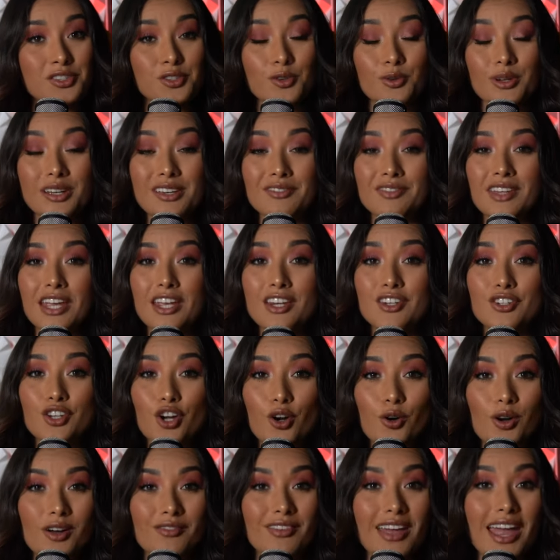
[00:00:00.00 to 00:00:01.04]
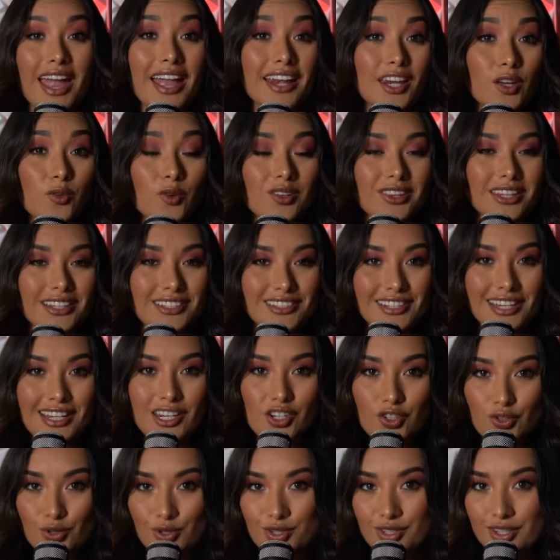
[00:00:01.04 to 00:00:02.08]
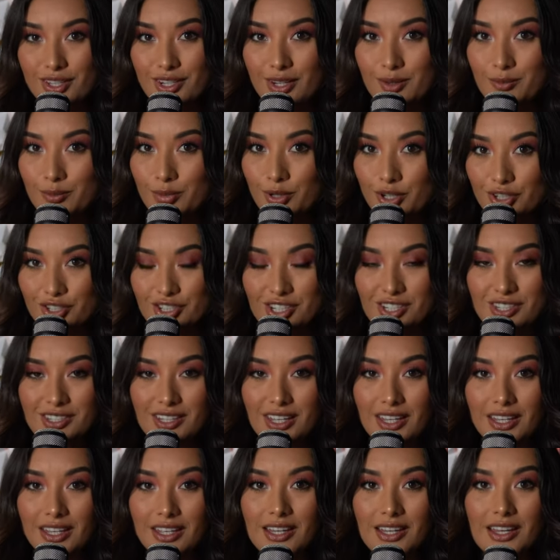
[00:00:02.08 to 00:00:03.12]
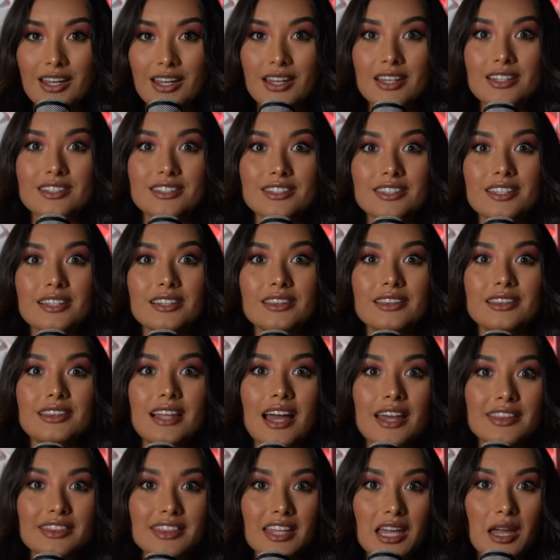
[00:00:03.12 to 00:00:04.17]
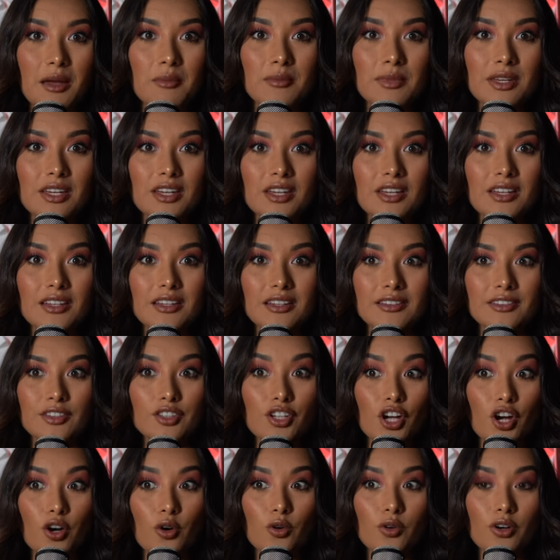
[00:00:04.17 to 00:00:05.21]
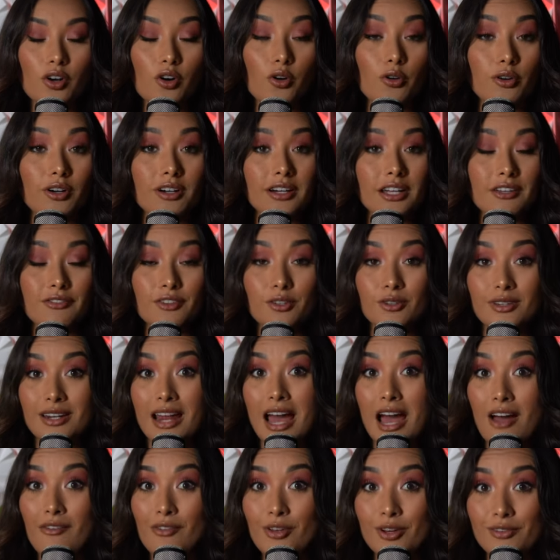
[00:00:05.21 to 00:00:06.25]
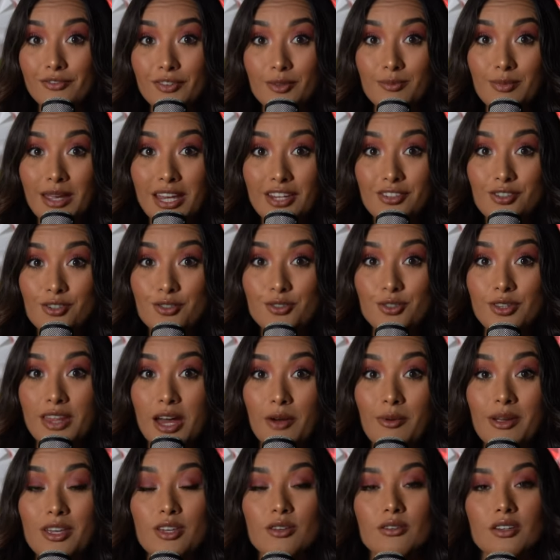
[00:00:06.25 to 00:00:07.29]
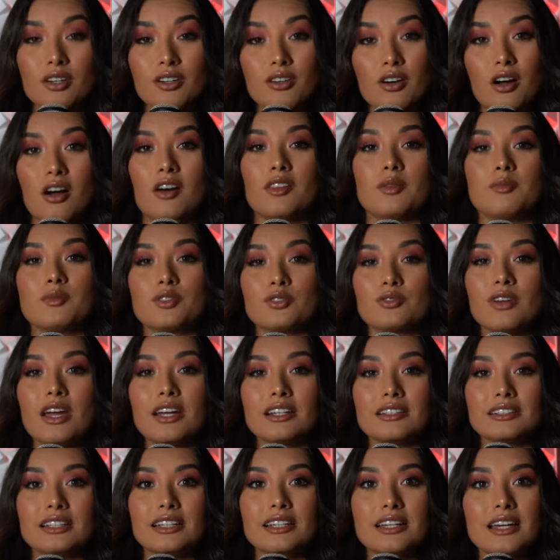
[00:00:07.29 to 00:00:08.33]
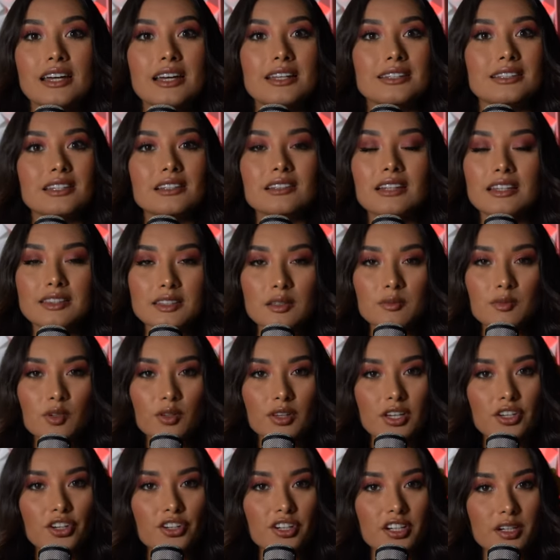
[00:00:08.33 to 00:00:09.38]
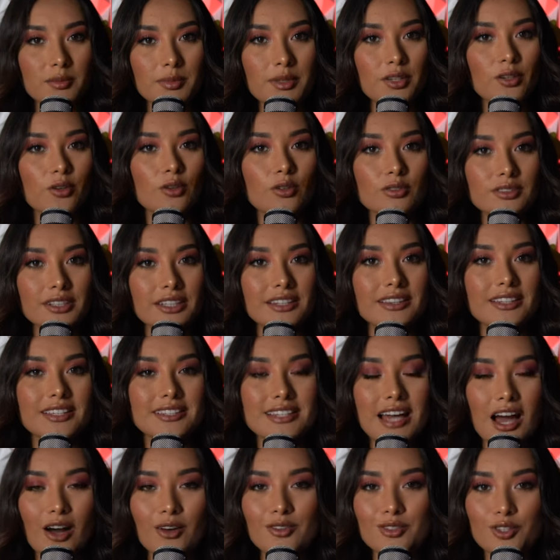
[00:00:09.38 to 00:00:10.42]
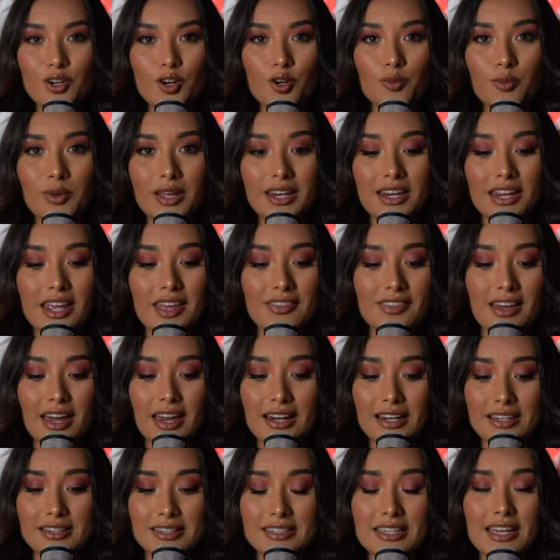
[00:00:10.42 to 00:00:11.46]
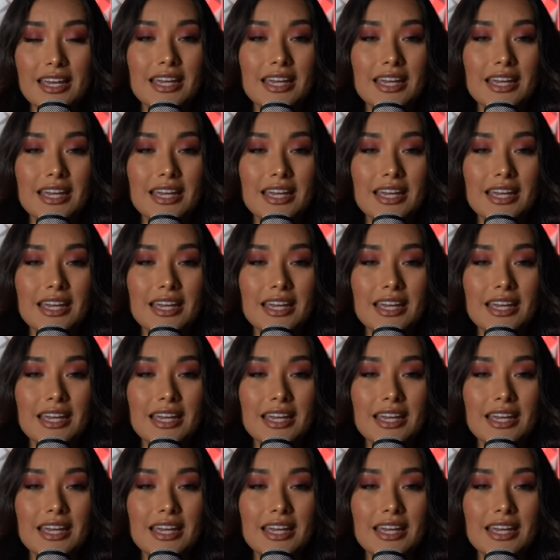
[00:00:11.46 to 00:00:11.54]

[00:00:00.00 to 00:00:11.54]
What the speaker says: So if they know of anyone that's interested in purchasing, to let them know, or if you could have their information so that way you can call them directly to let them know that you're going to be holding this house open and that it's